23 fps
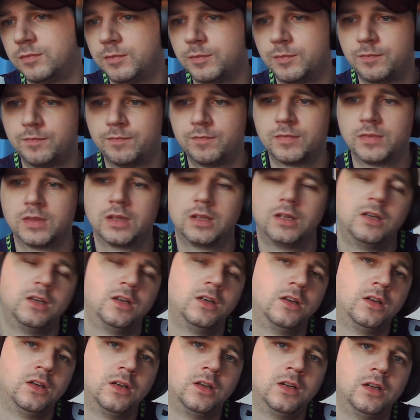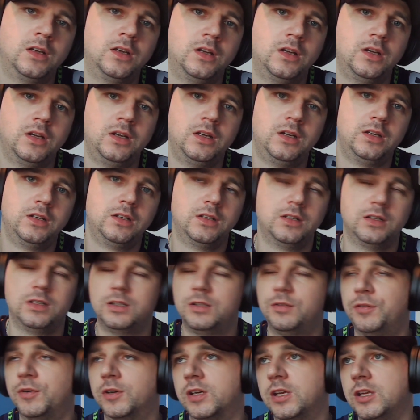He's
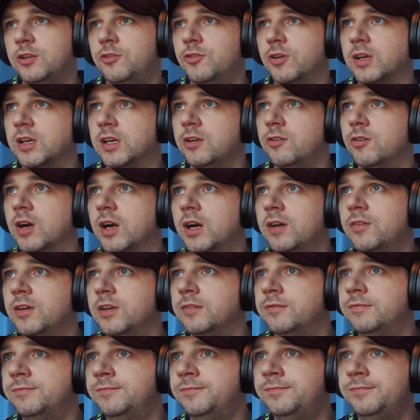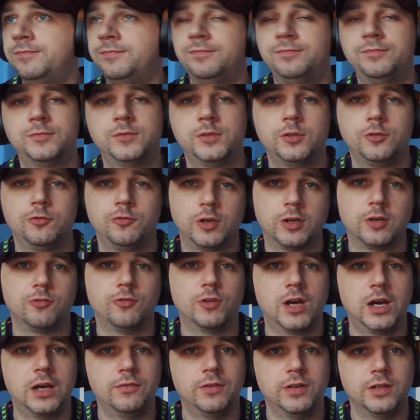fucking drinking driving. Drink
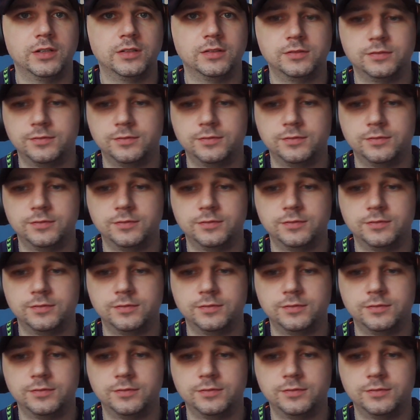driving.